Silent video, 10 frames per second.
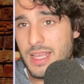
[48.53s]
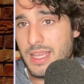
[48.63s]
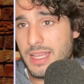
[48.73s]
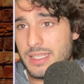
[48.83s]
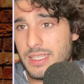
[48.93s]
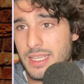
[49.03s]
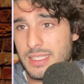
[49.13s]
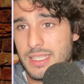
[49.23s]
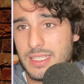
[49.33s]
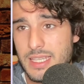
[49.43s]
It's
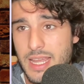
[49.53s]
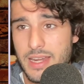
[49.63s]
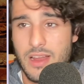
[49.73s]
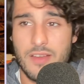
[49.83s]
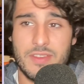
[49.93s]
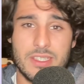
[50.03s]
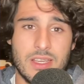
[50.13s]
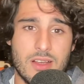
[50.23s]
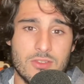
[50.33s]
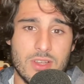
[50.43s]
insane. And obviously,
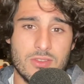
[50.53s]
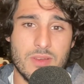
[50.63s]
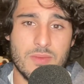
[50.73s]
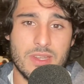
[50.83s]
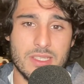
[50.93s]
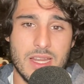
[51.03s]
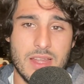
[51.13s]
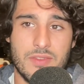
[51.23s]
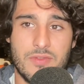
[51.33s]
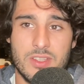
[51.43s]
Andre Drummond doesn't
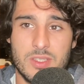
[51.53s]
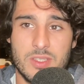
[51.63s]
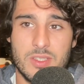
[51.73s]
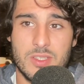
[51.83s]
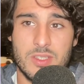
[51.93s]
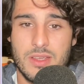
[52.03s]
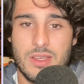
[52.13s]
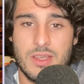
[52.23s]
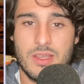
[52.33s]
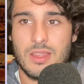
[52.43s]
have the foot speed
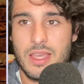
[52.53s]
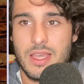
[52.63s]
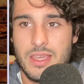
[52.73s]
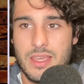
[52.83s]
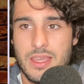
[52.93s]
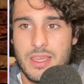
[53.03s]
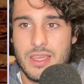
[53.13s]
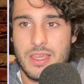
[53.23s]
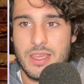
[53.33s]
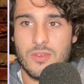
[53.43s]
like he used
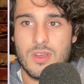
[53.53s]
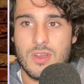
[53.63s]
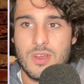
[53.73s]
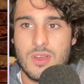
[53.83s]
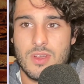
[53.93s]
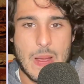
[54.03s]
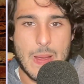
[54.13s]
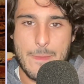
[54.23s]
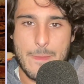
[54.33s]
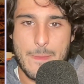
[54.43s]
to,
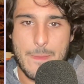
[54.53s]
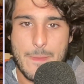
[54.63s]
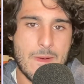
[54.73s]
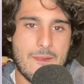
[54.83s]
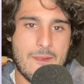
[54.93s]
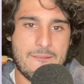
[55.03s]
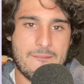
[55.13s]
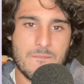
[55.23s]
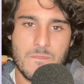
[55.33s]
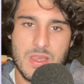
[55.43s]
but
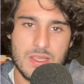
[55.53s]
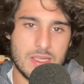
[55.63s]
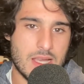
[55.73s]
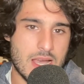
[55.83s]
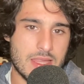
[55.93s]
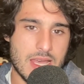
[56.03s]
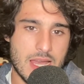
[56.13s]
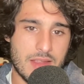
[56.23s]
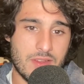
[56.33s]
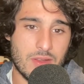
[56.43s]
he's a guy
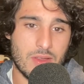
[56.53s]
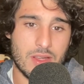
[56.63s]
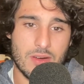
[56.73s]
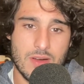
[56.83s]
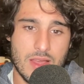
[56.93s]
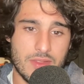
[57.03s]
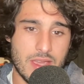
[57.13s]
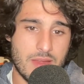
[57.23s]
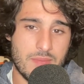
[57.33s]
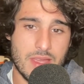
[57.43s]
that if you're looking around the
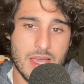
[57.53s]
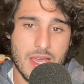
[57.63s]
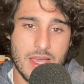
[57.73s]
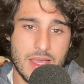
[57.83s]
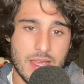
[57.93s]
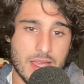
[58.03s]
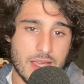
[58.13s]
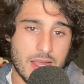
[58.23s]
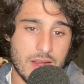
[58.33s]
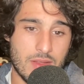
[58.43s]
NBA
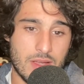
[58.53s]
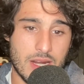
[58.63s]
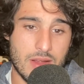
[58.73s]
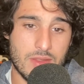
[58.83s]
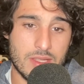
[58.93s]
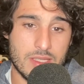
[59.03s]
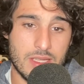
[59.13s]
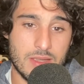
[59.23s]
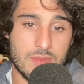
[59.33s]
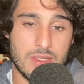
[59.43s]
and you're looking at all the
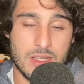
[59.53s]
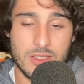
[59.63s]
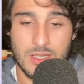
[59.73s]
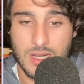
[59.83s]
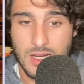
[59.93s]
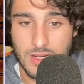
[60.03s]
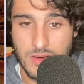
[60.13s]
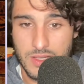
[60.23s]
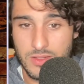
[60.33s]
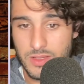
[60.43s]
teams like
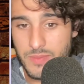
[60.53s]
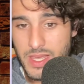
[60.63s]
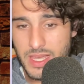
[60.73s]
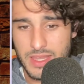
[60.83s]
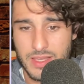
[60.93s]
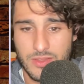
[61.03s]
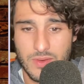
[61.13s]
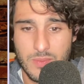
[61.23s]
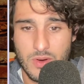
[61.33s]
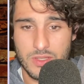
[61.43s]
Chicago, he's only making, I think,
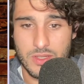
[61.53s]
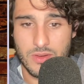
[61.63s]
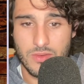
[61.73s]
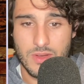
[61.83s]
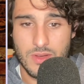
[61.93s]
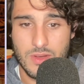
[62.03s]
3.2.